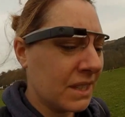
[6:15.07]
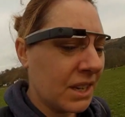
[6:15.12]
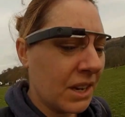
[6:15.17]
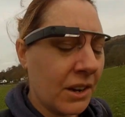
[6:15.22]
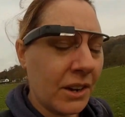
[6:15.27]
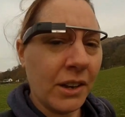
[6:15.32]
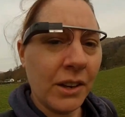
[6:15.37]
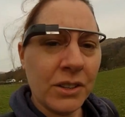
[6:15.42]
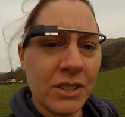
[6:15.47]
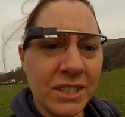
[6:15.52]
the
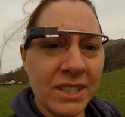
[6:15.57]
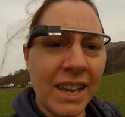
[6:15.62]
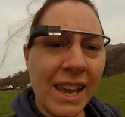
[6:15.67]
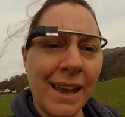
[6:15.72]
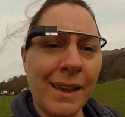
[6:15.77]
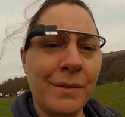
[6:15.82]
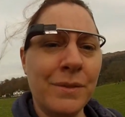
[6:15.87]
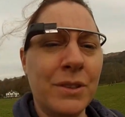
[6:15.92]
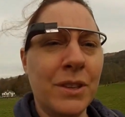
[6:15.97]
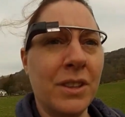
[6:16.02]
archaeologists
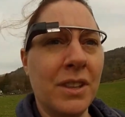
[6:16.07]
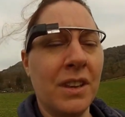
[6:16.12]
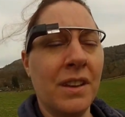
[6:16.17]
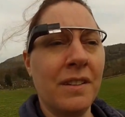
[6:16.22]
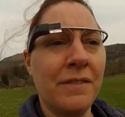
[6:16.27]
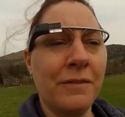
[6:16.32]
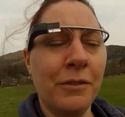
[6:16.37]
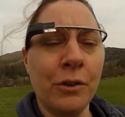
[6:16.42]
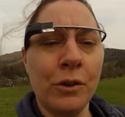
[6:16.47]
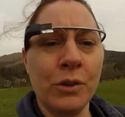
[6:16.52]
came to
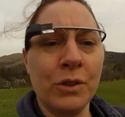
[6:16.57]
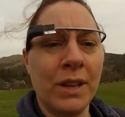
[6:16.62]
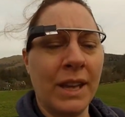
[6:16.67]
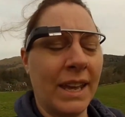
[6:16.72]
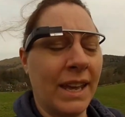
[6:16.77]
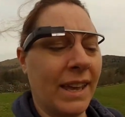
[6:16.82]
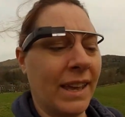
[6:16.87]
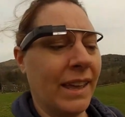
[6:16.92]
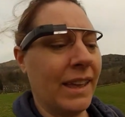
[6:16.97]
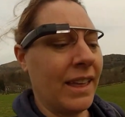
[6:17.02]
the fort
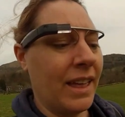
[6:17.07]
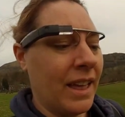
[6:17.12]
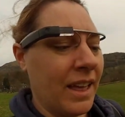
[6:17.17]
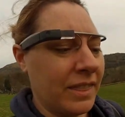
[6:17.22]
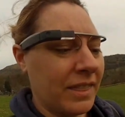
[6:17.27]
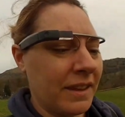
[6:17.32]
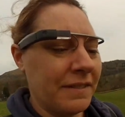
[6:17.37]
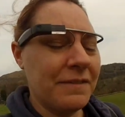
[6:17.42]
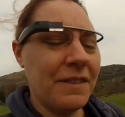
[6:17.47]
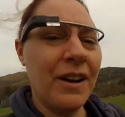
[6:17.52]
here,
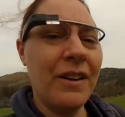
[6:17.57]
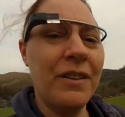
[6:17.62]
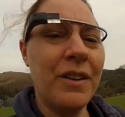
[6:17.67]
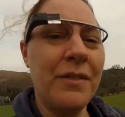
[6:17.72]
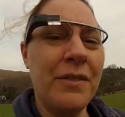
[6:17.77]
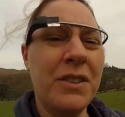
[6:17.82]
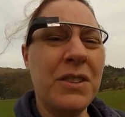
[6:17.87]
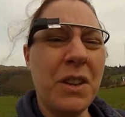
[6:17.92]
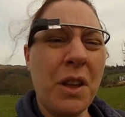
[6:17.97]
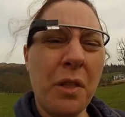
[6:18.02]
they found
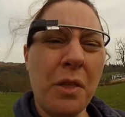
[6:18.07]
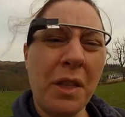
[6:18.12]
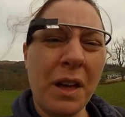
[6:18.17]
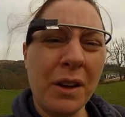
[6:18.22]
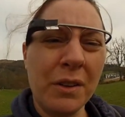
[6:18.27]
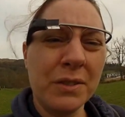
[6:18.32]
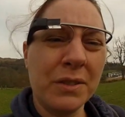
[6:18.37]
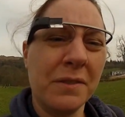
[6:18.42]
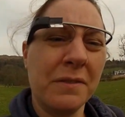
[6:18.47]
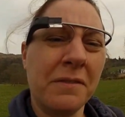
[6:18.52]
over
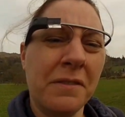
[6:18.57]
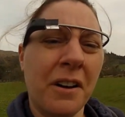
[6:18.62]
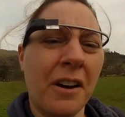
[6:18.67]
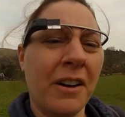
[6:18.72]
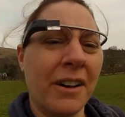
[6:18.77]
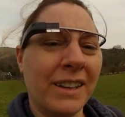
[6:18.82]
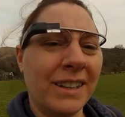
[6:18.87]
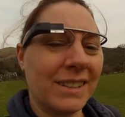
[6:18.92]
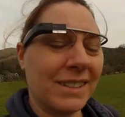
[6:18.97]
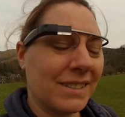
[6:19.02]
2,000
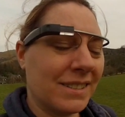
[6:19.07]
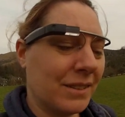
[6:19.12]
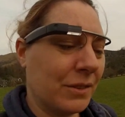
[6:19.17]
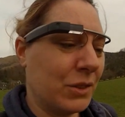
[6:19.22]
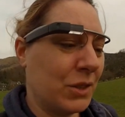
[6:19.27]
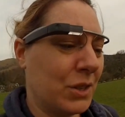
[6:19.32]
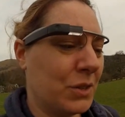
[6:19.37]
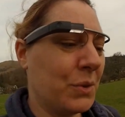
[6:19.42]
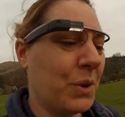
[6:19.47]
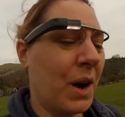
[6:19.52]
finds,
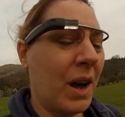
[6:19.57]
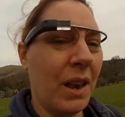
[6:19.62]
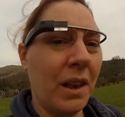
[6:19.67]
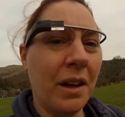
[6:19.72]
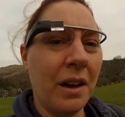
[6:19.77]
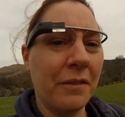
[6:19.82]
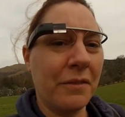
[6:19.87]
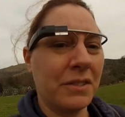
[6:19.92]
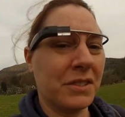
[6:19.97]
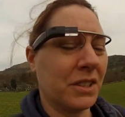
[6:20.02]
which is quite a
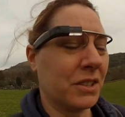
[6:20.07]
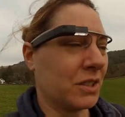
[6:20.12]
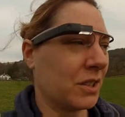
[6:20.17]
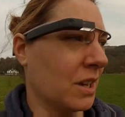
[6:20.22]
lot for such